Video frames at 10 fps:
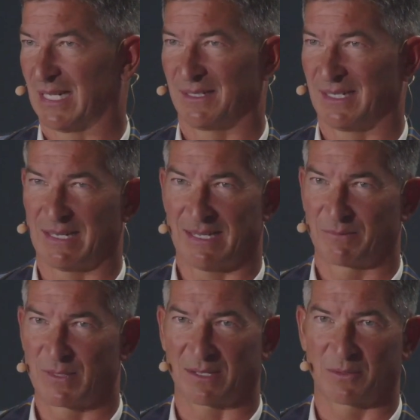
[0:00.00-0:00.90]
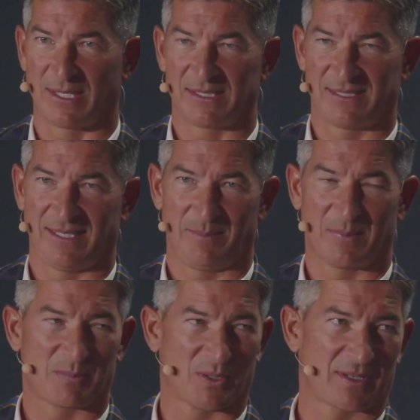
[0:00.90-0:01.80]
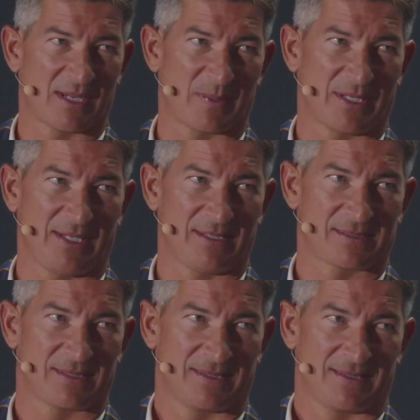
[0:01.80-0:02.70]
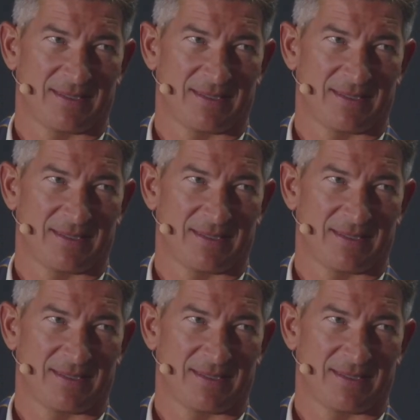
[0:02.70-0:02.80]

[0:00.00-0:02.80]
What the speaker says: I've got a great team at both companies.